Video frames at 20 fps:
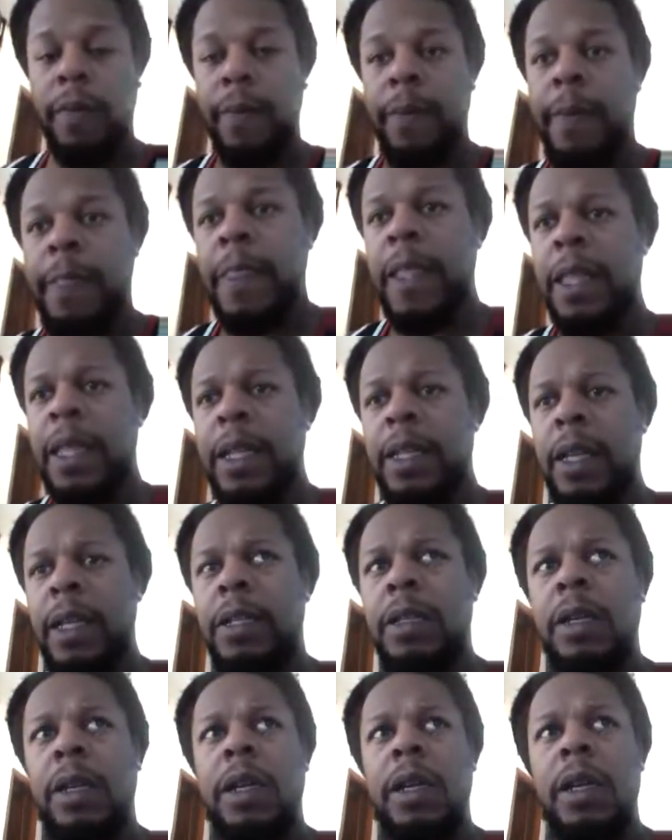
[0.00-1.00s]
I think that's a
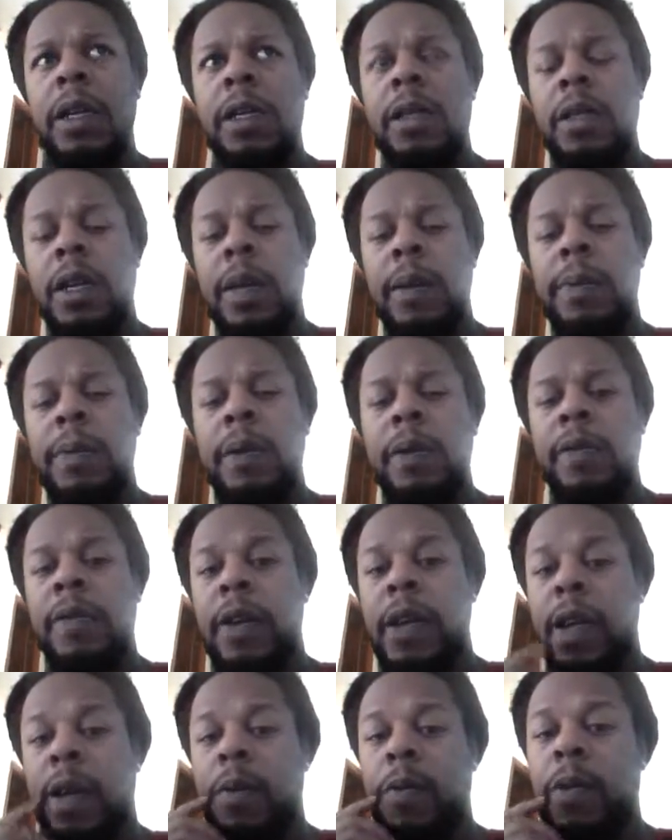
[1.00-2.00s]
good example of
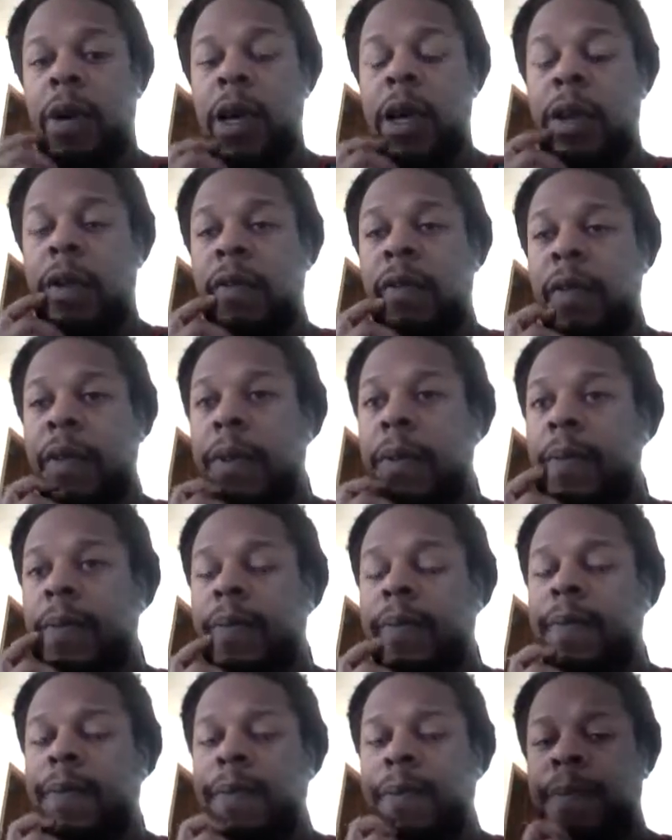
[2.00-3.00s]
game wave
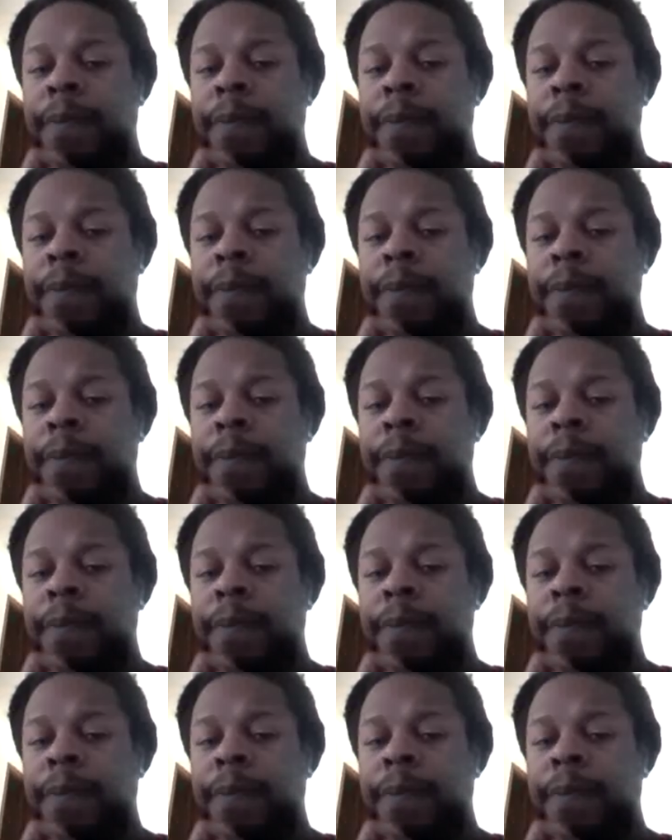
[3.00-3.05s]
and